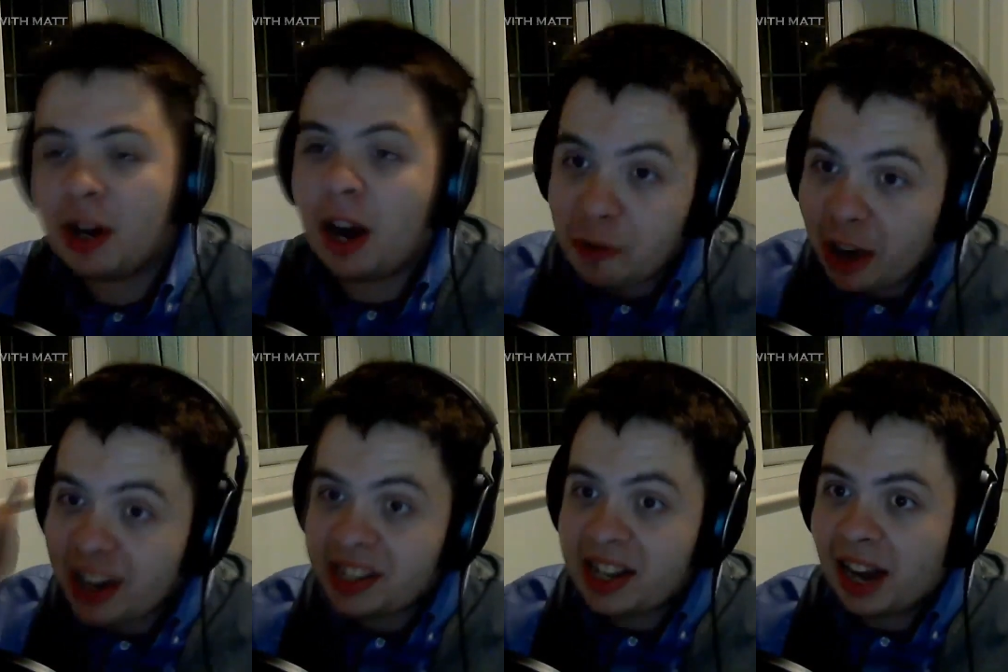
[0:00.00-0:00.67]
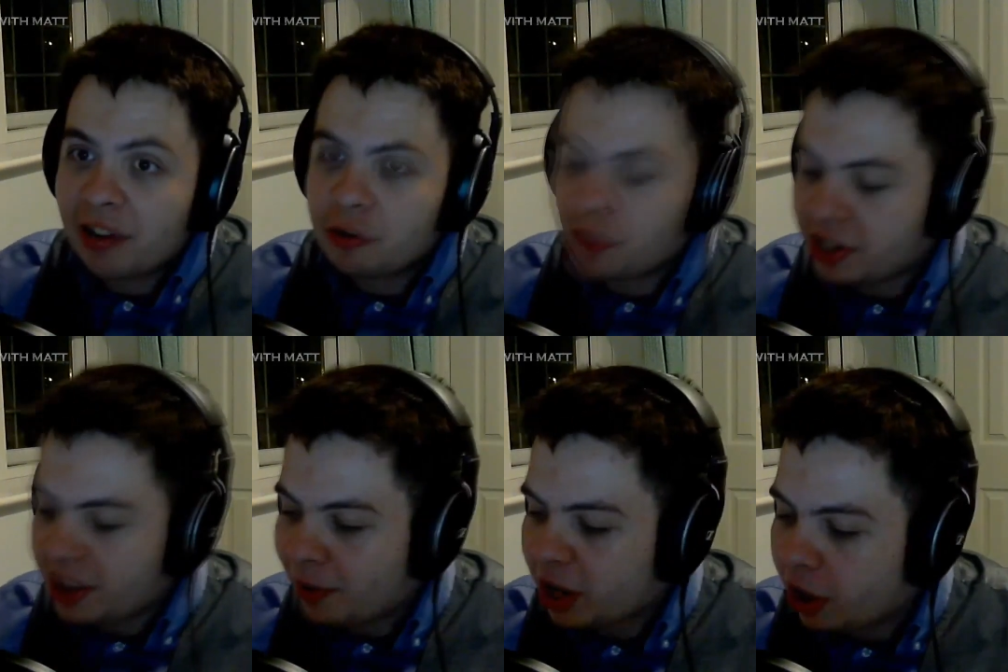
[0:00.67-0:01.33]
Number 1800,
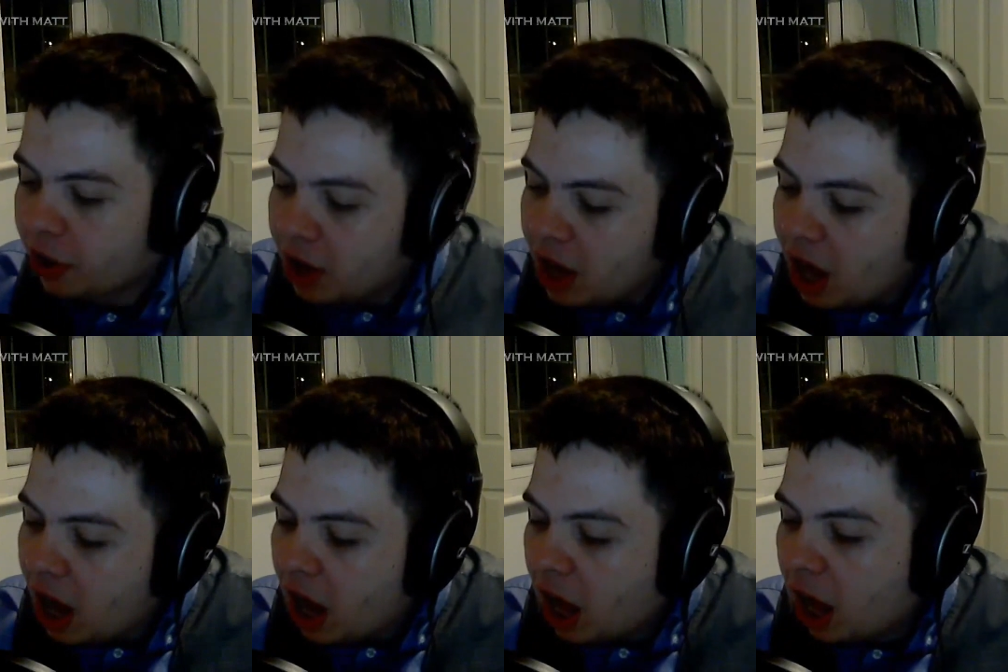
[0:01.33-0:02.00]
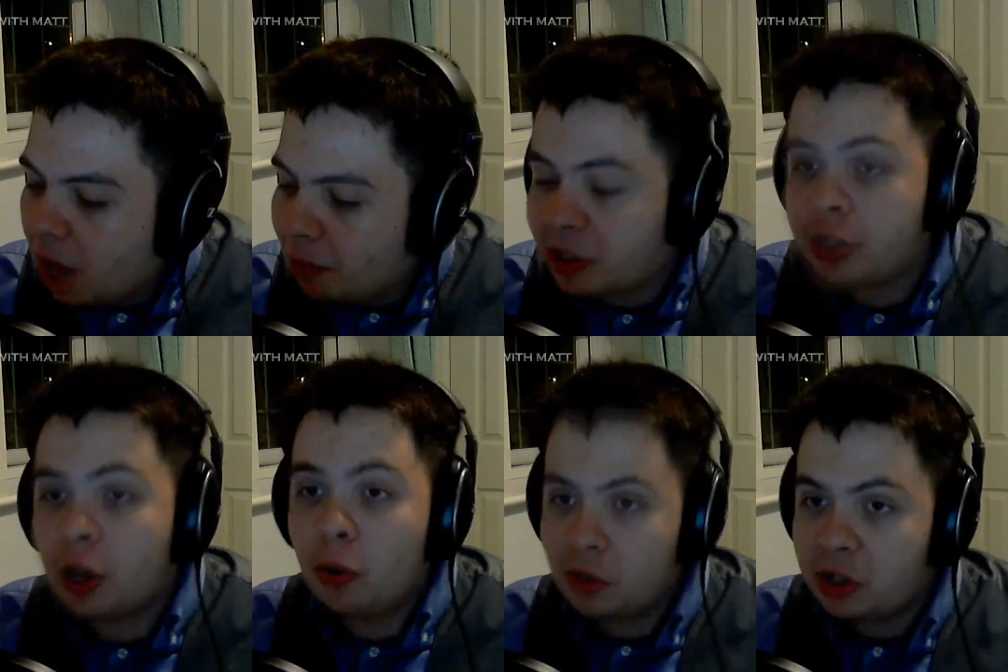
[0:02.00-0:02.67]
there we go, uh, was
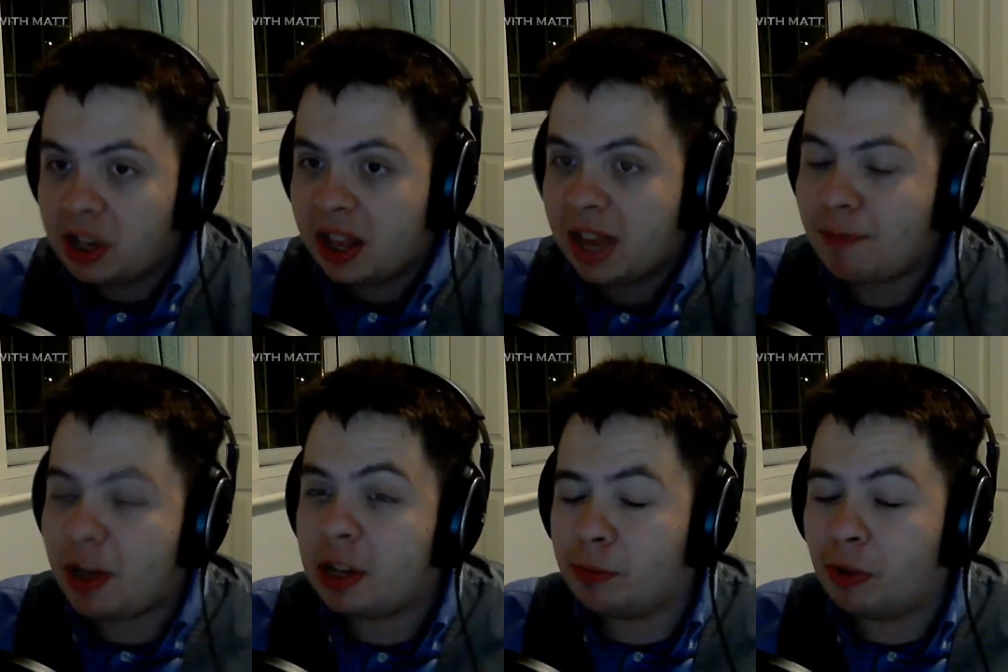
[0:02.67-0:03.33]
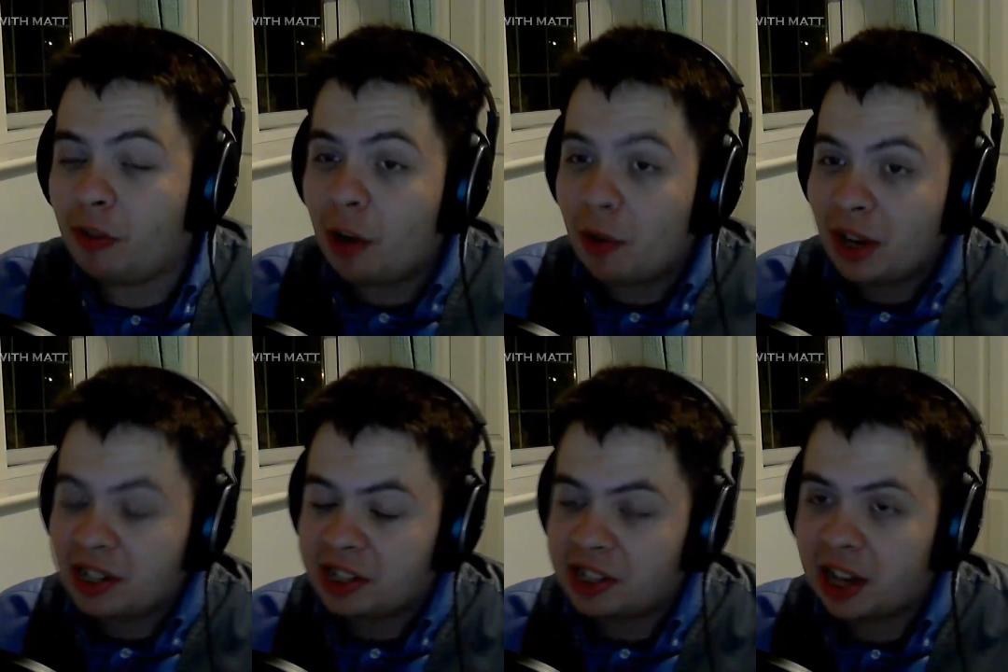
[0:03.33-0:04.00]
sold to the Peterborough
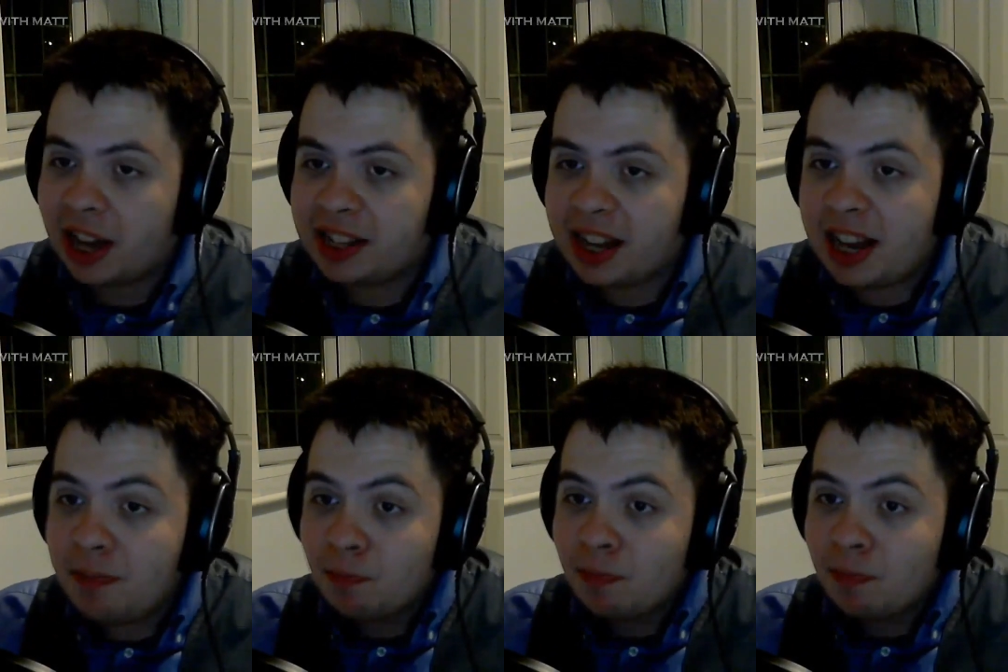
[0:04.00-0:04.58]
Railway Society.